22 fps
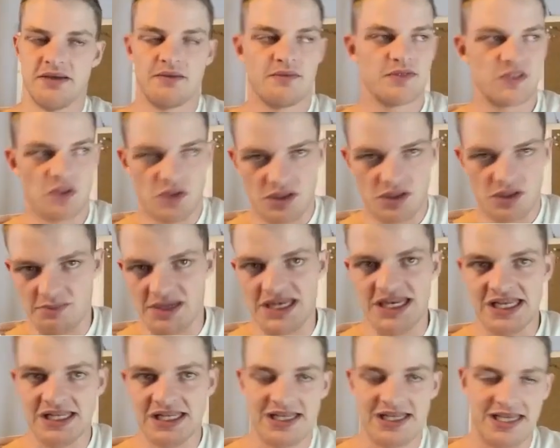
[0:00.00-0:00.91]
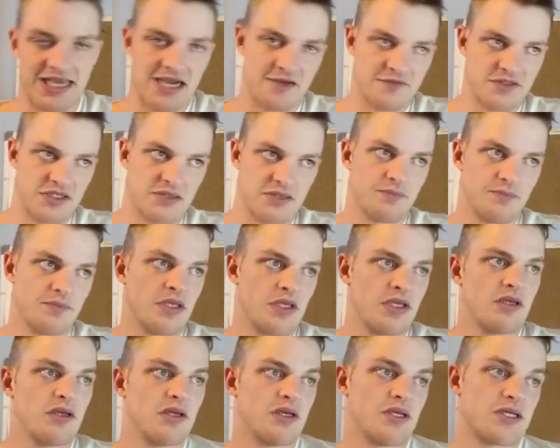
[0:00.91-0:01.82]
So immediately after.
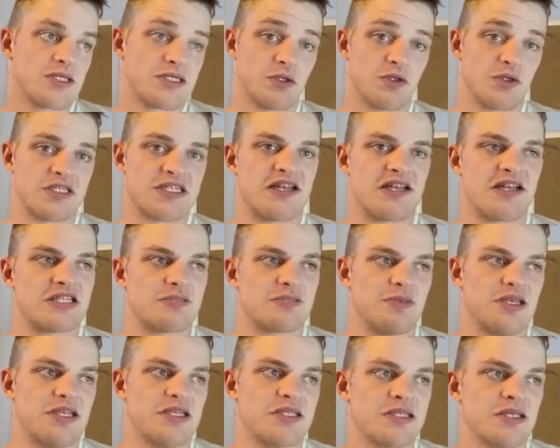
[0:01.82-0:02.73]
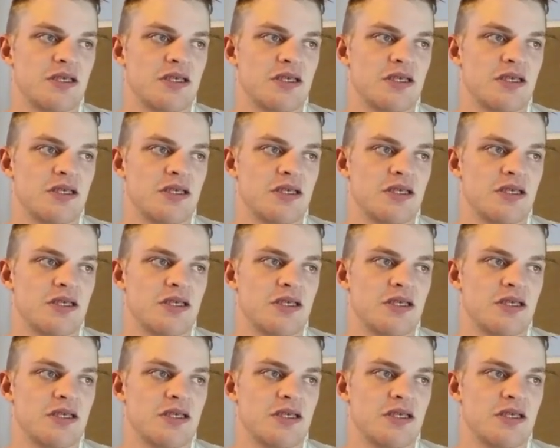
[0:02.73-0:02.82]
So the sentence means,